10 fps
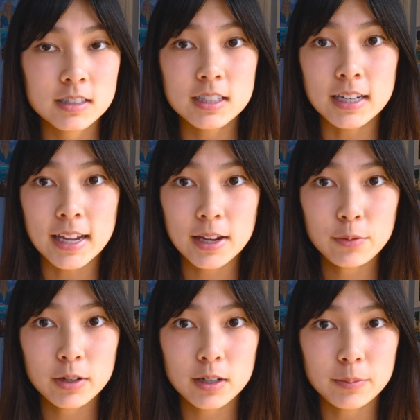Today
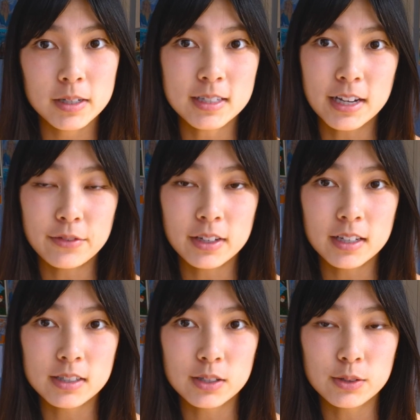we're going to be diving
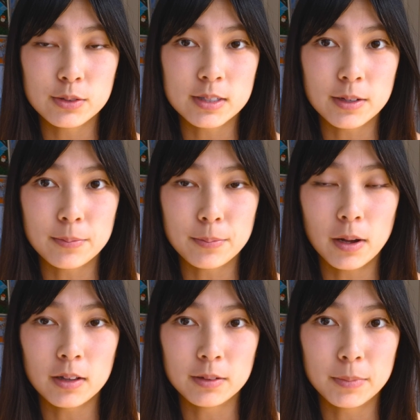into some
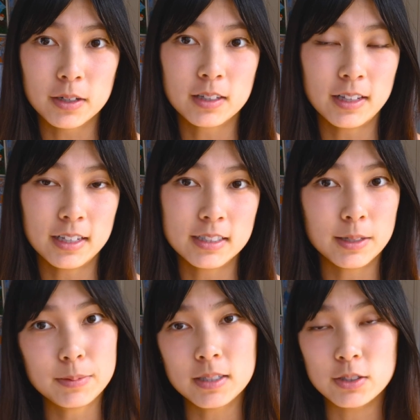polymer clay
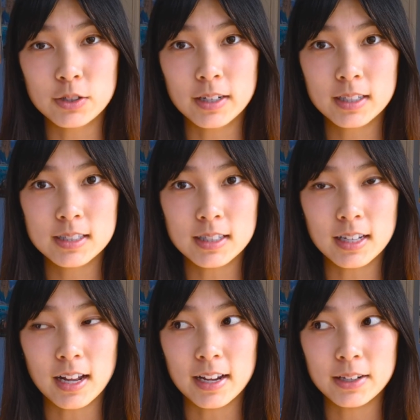tips and tricks
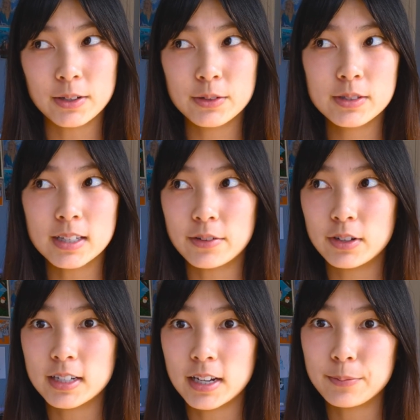that I use
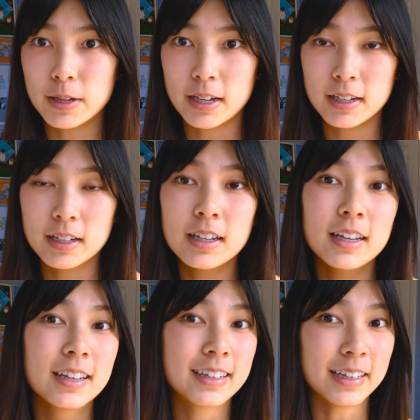every day in my
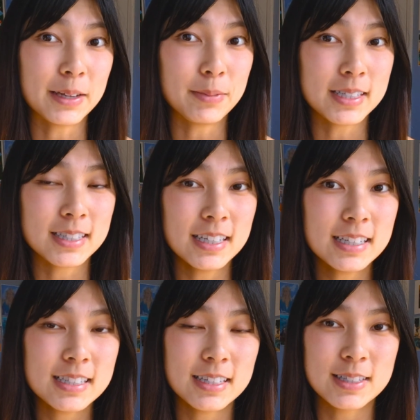clay business.